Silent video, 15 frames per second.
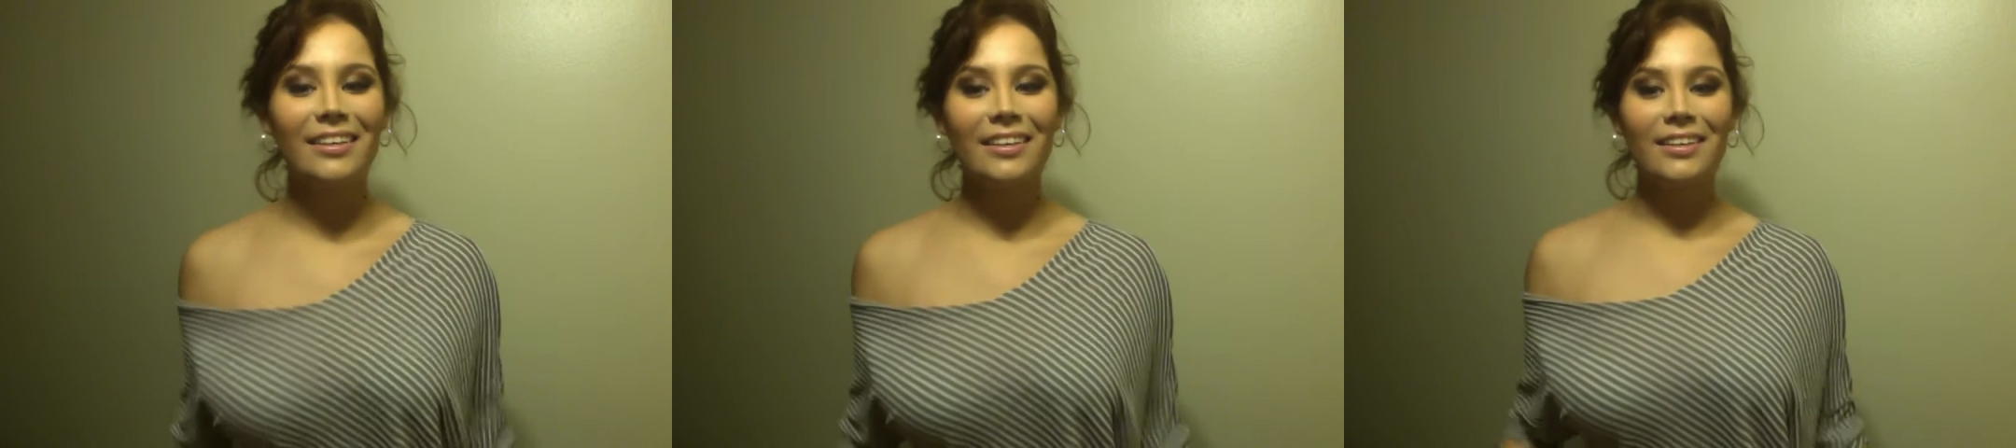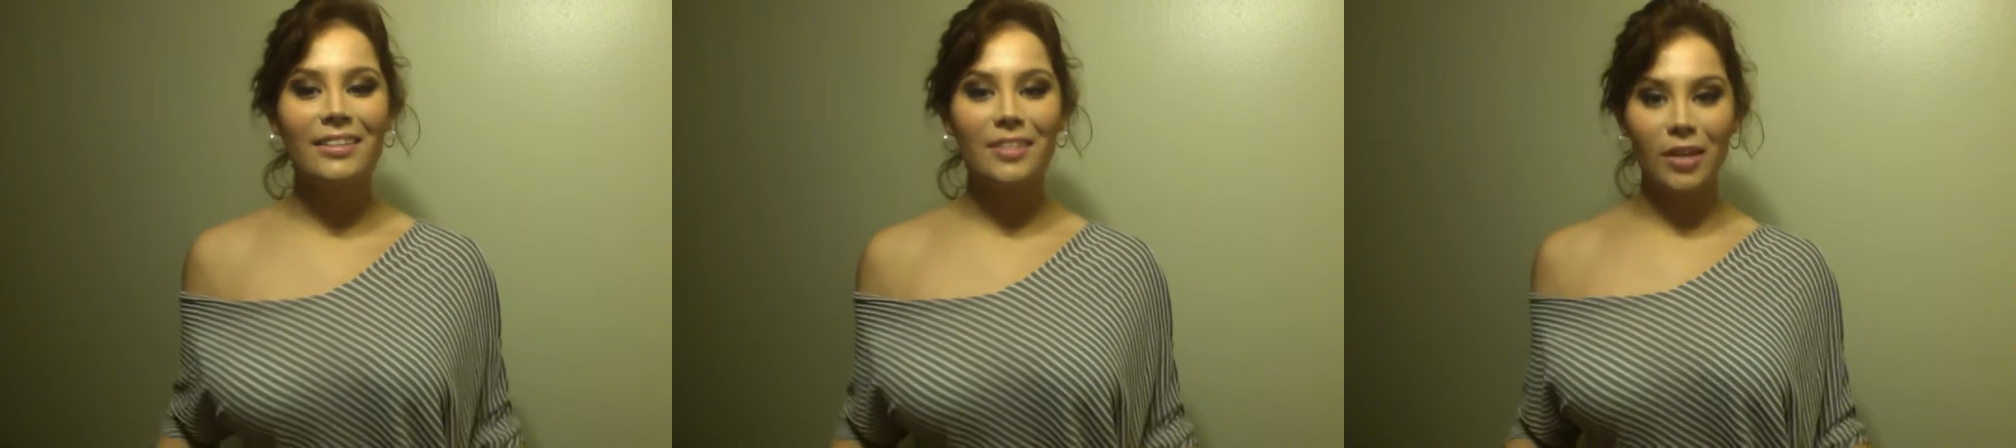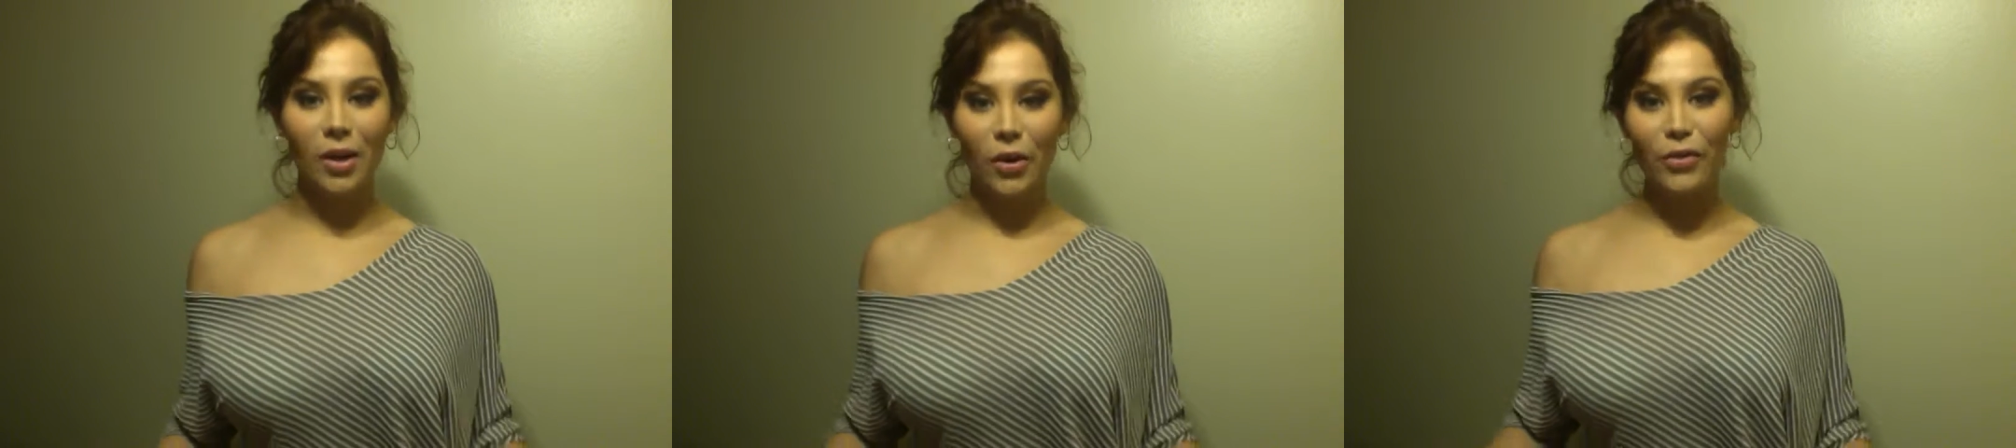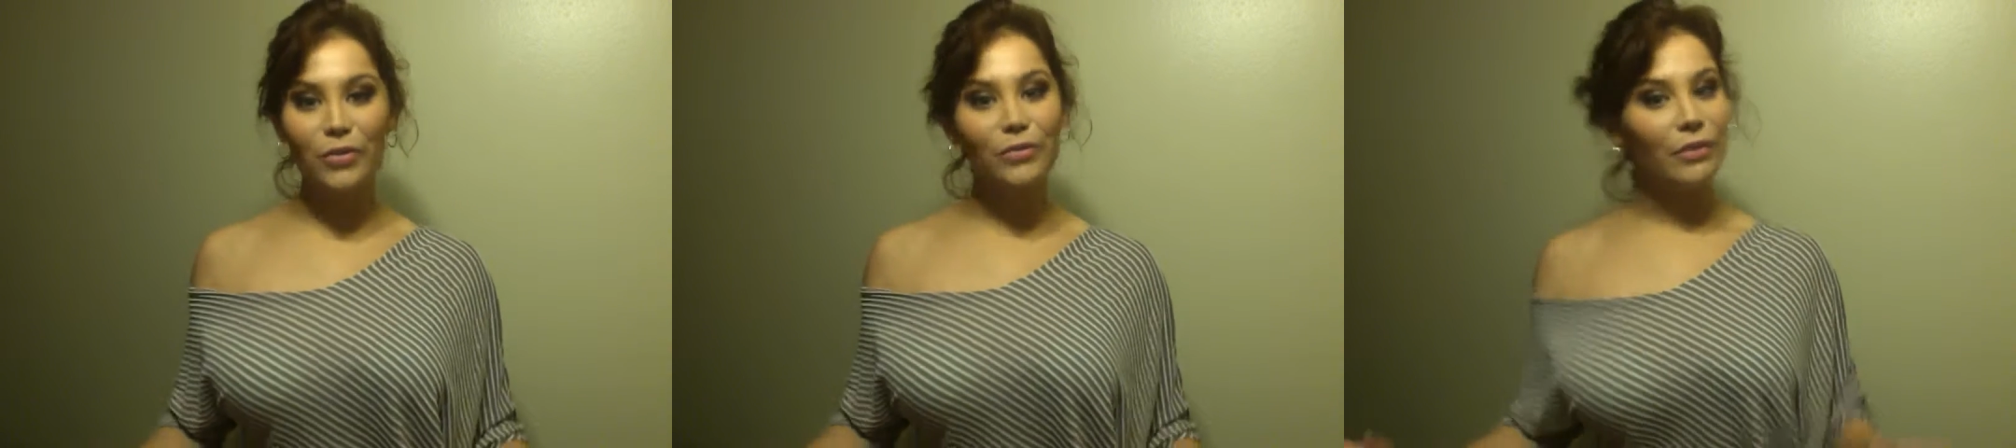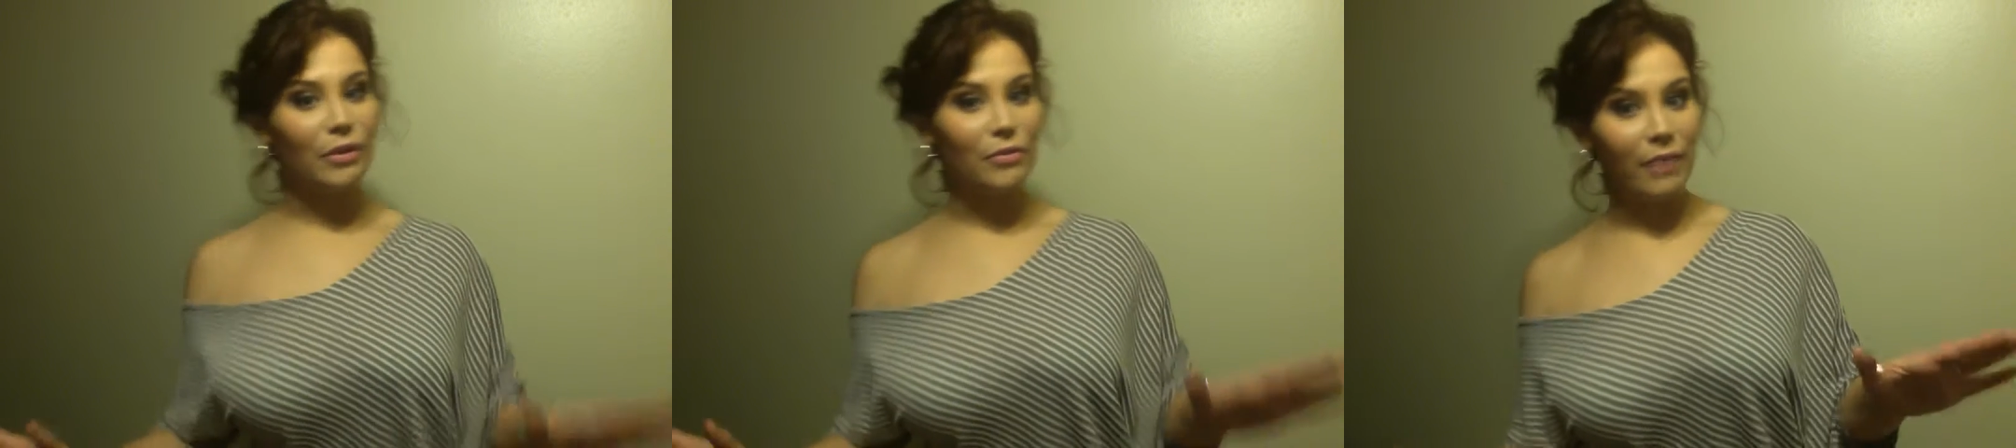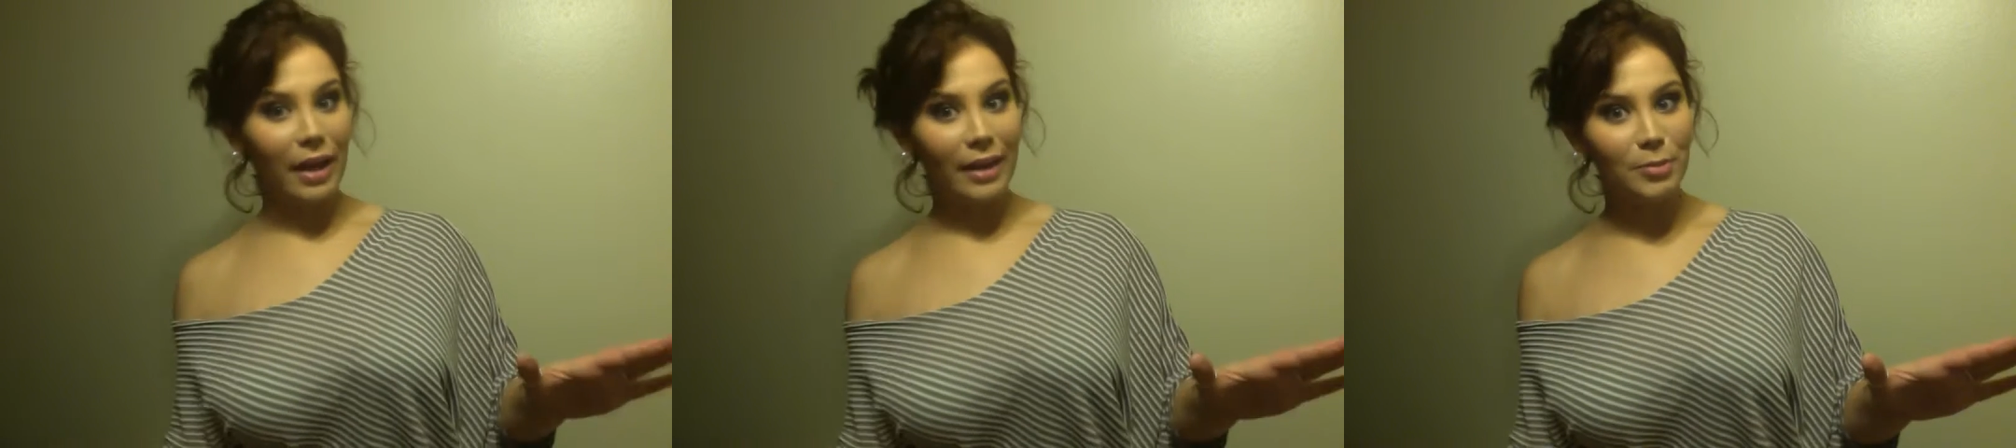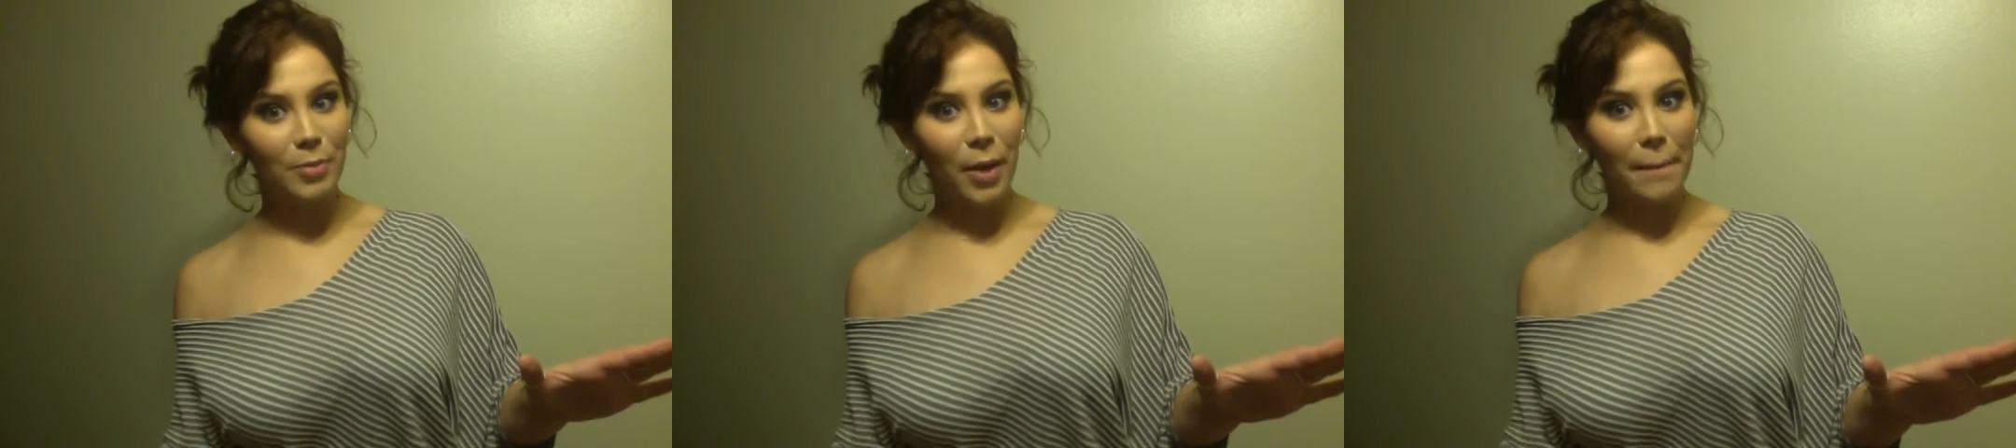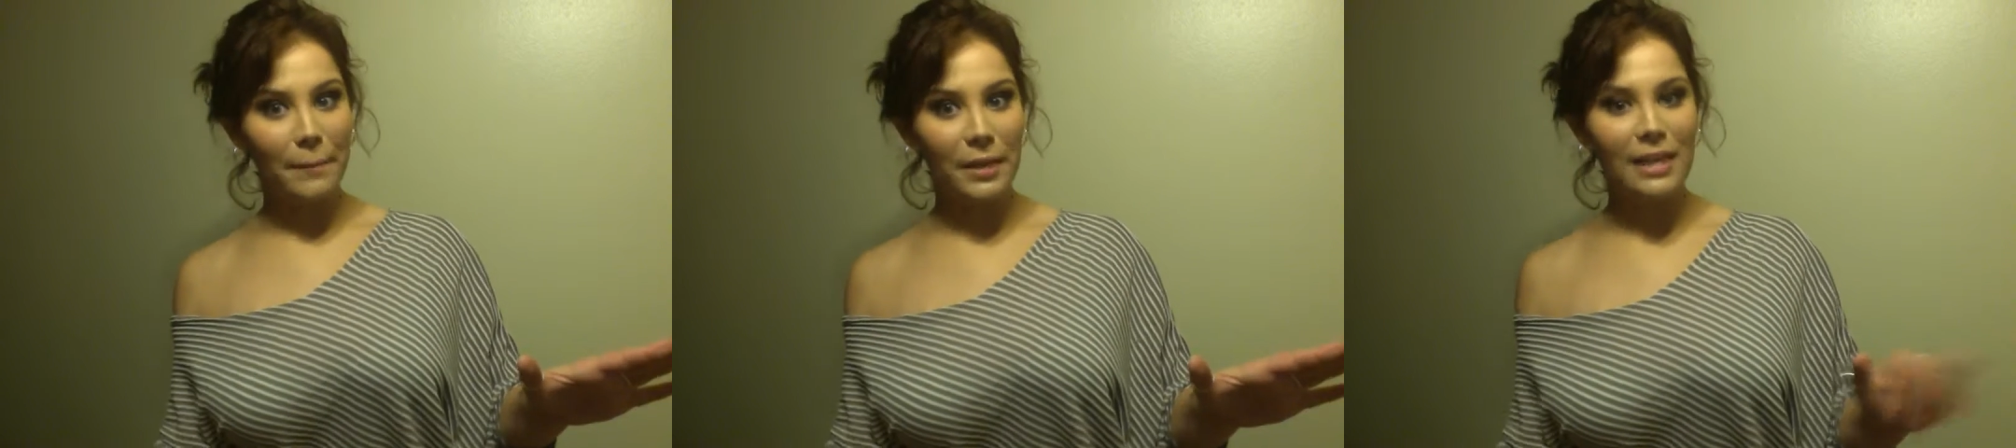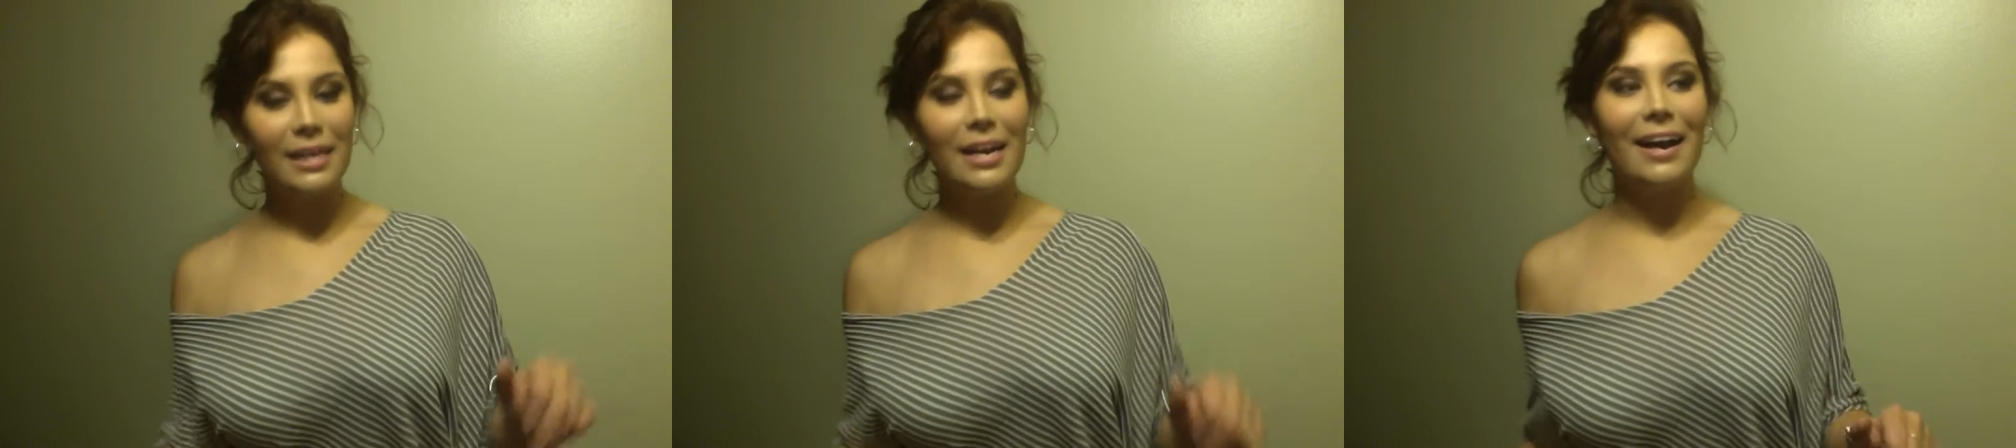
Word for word: So, fun fact about me